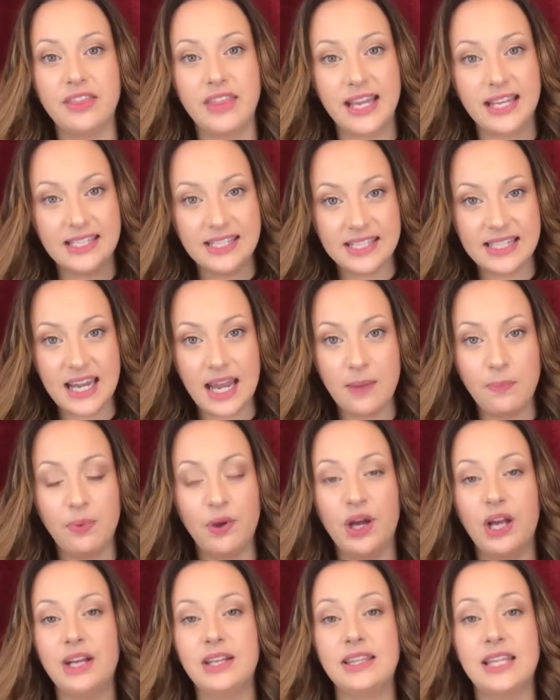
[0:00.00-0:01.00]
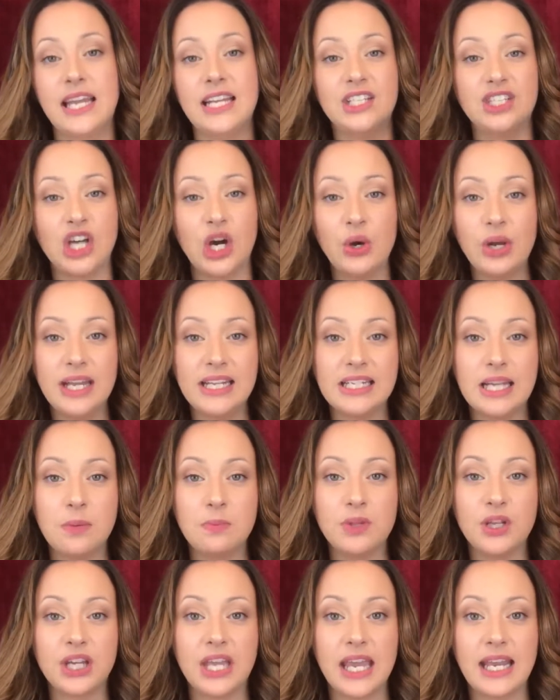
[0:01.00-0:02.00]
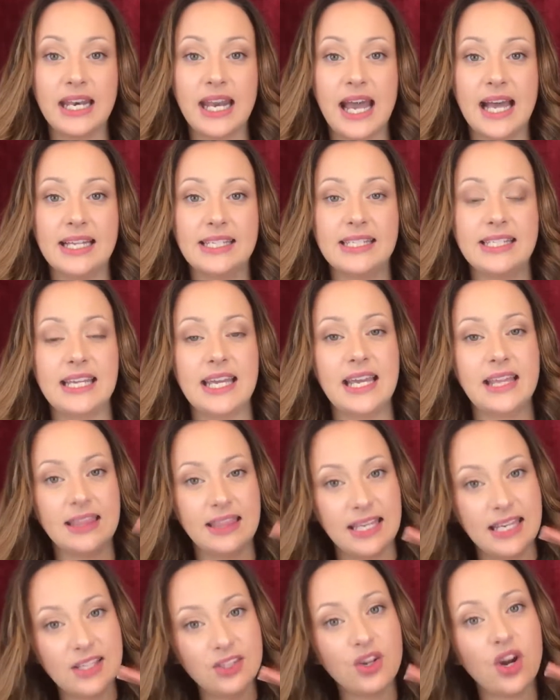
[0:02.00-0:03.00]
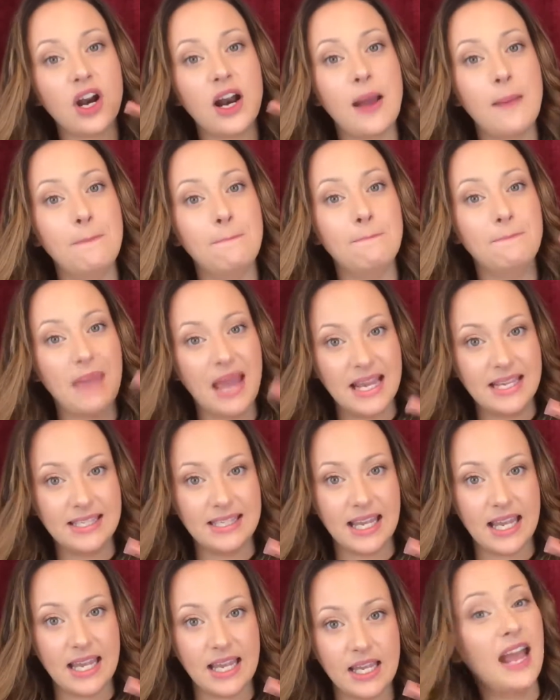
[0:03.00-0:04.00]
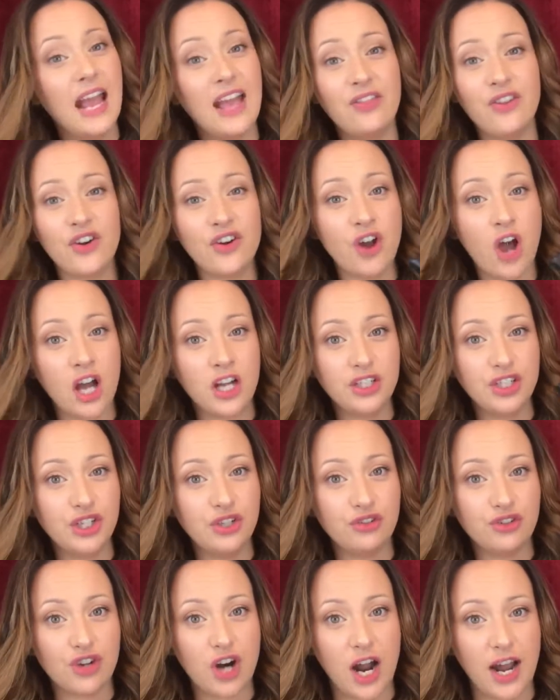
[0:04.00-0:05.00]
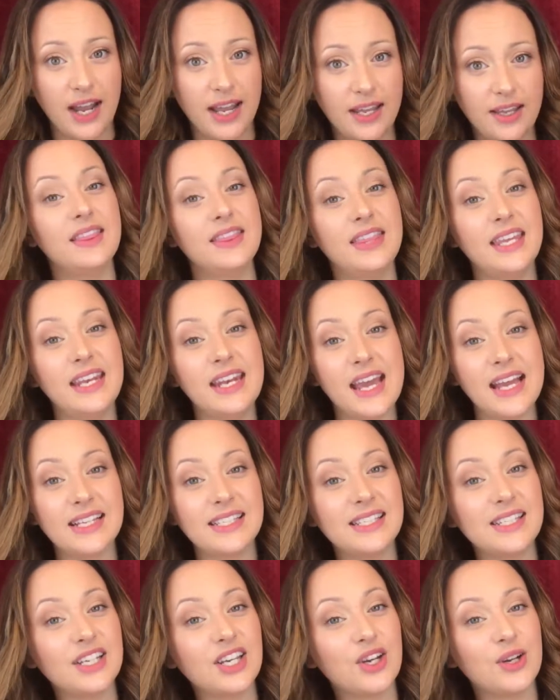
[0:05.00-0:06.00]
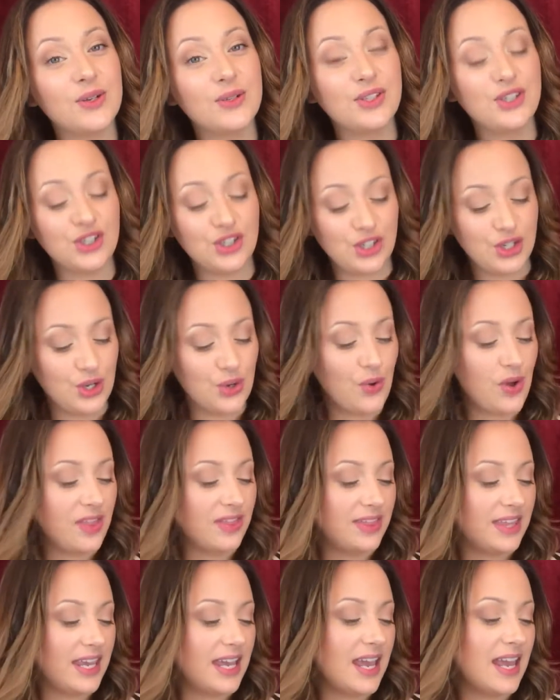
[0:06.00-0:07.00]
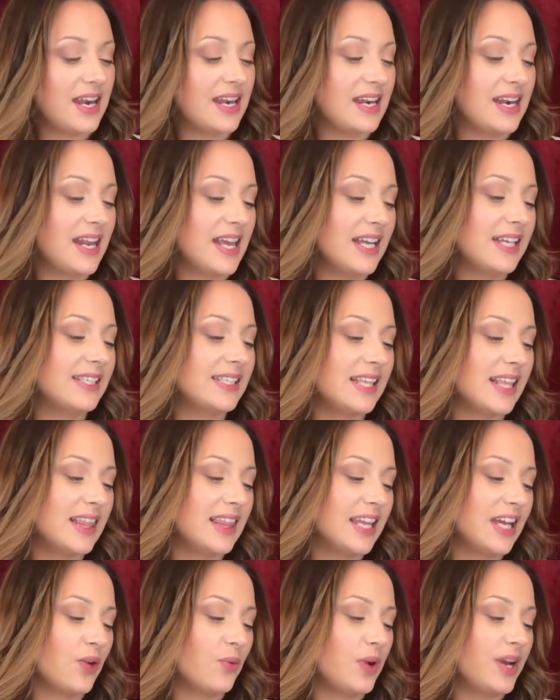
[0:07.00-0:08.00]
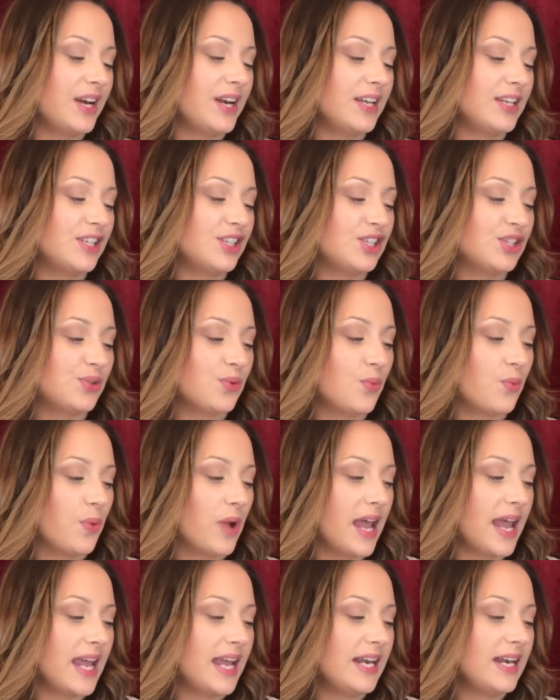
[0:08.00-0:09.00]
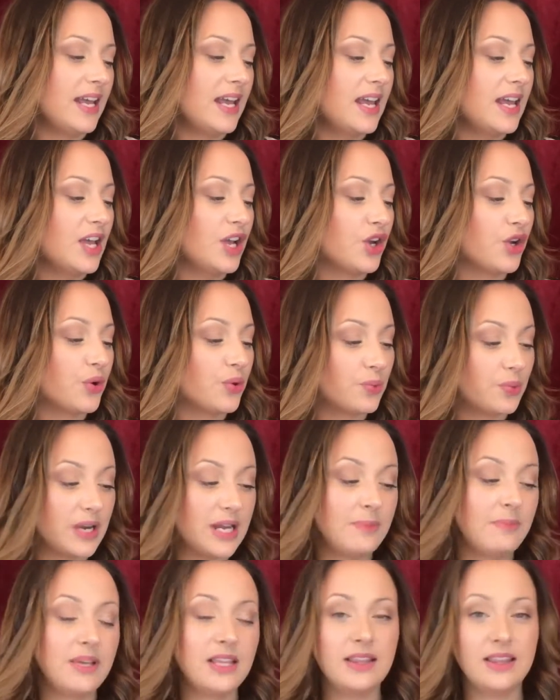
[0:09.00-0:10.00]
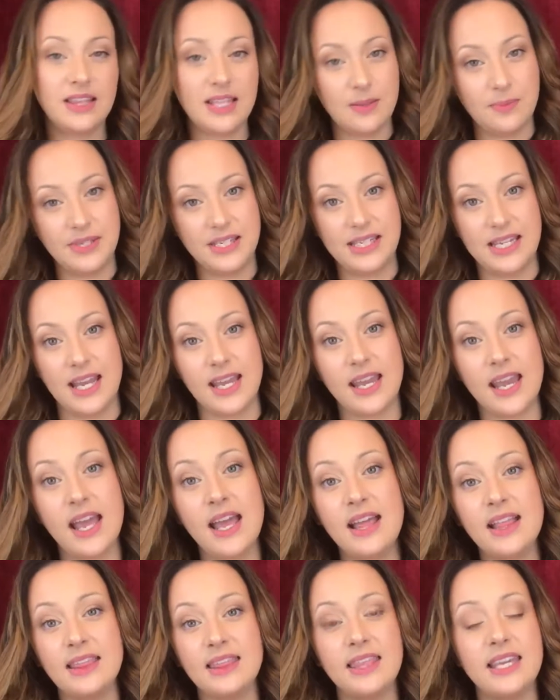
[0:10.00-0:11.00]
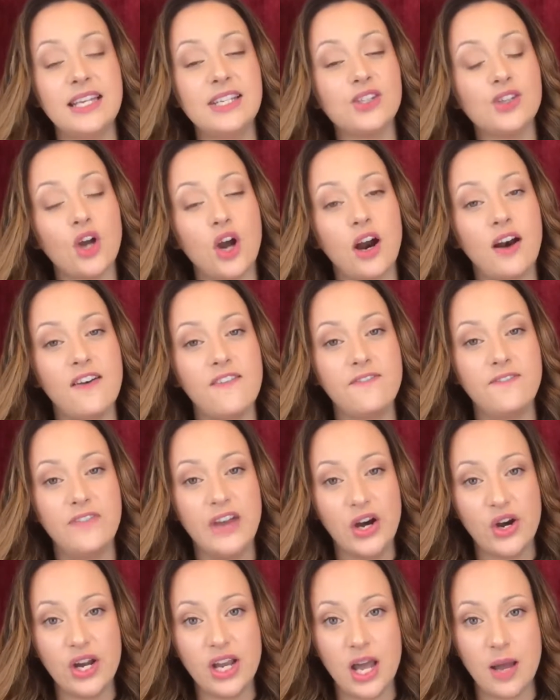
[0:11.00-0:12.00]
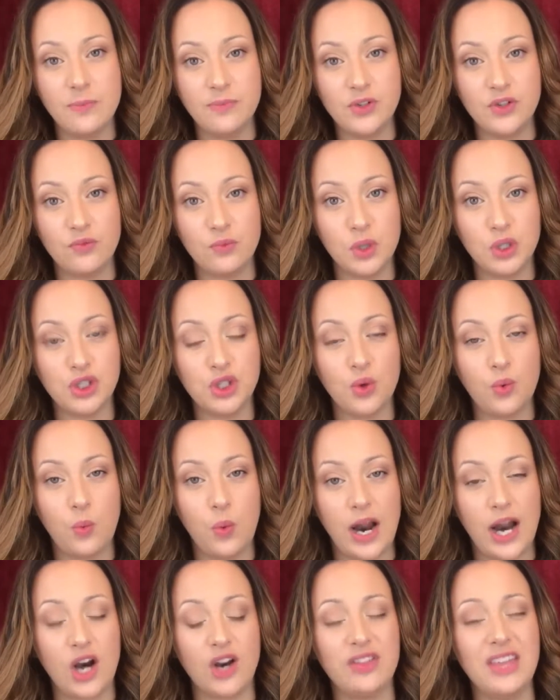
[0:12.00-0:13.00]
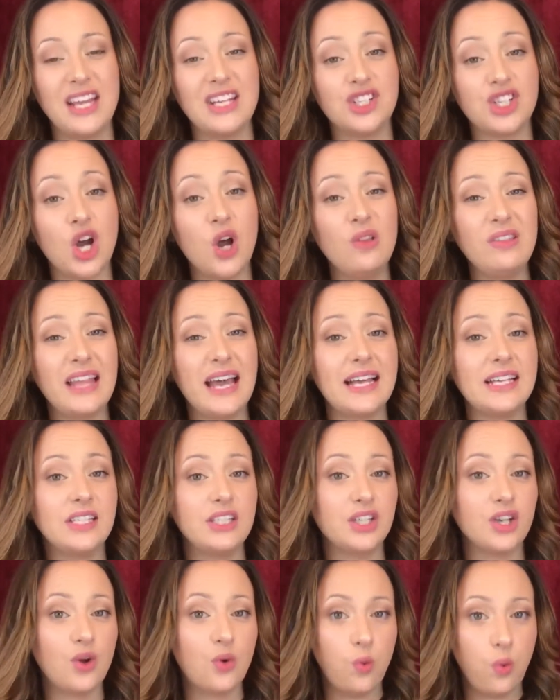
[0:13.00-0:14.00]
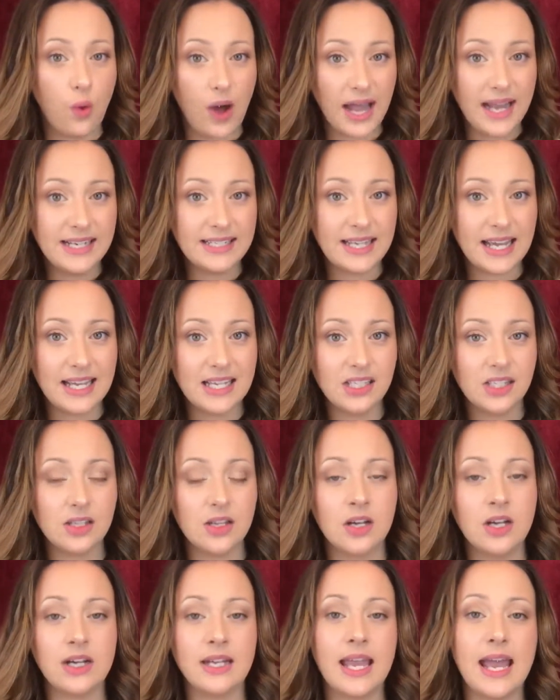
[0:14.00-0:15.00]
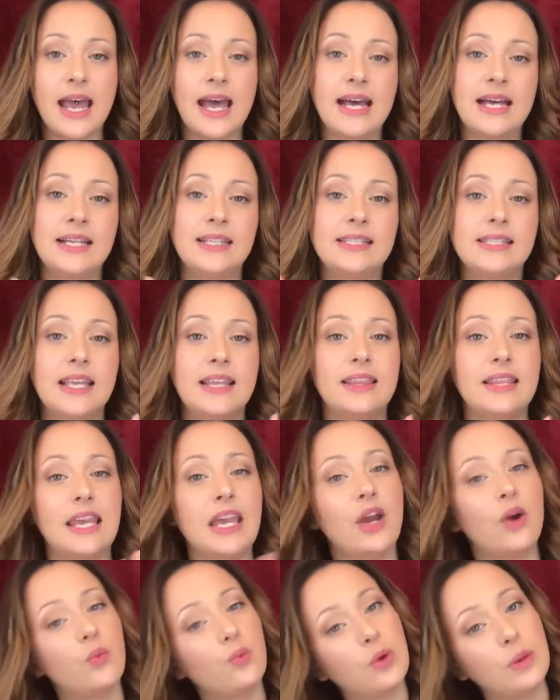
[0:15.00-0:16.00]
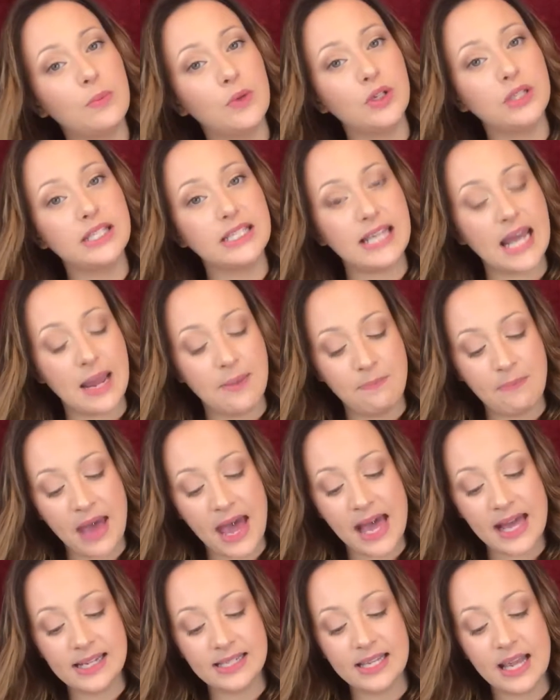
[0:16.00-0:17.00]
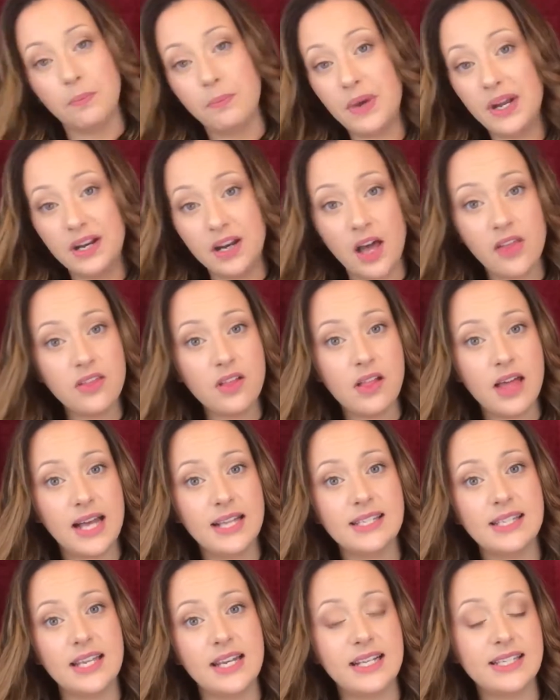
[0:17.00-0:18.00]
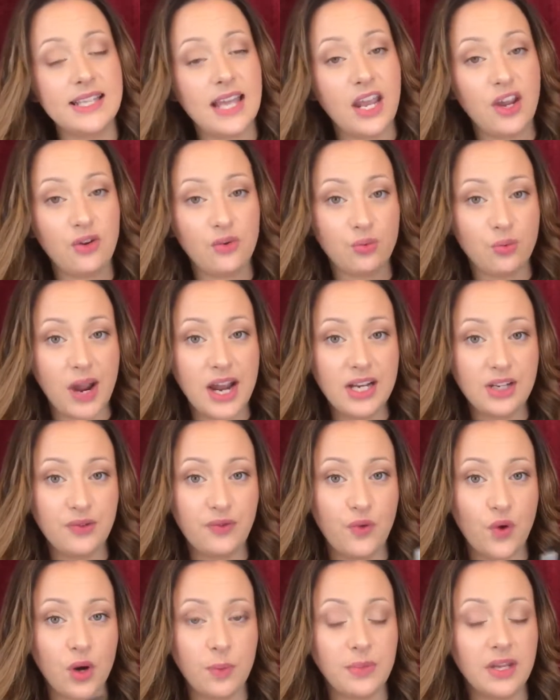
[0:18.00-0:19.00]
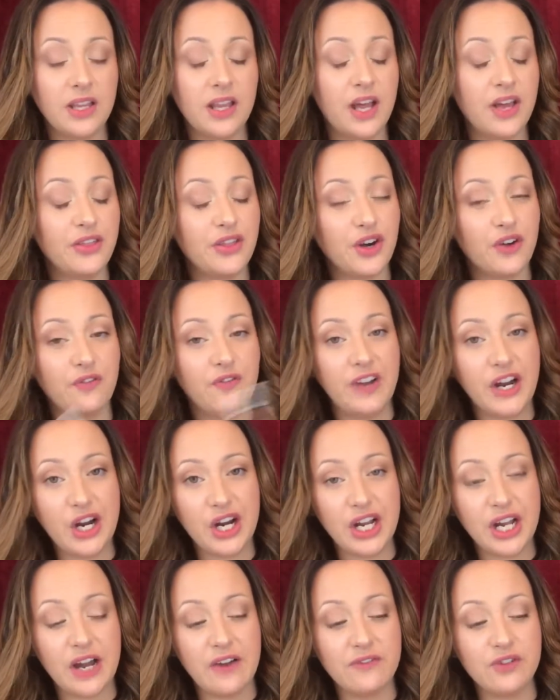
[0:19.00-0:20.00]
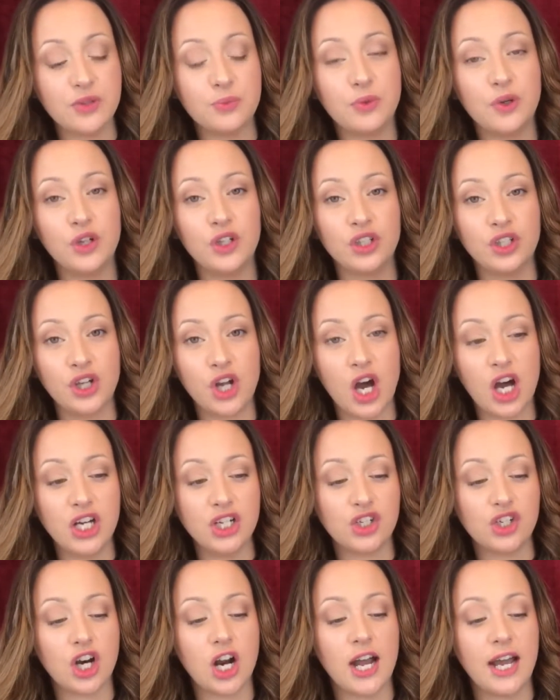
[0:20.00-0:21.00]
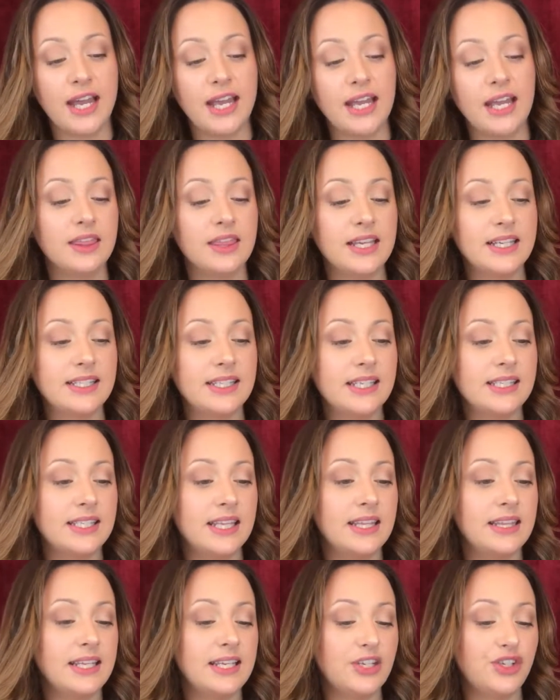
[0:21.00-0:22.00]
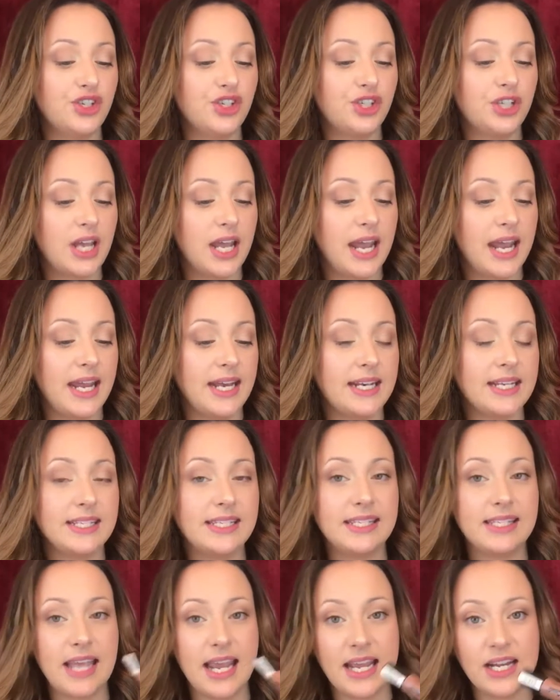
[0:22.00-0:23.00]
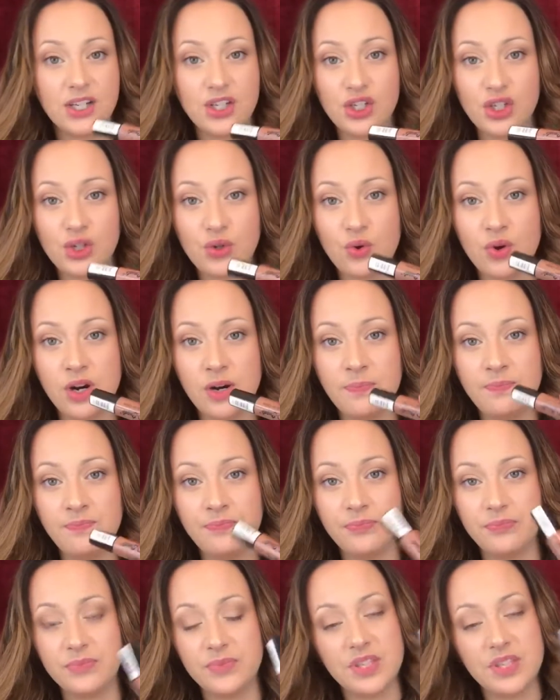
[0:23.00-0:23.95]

They stay put. They don't end up looking nasty. These are amazing and they're not too drying. The next goes to the NYX Liquid Suede Cream Lipstick. These are very comfortable to wear. They don't last quite as long as the Rimmel Stay Matte, but nonetheless, it is a great formula. They're very comfortable, not drying. This is in the shade Sandstorm.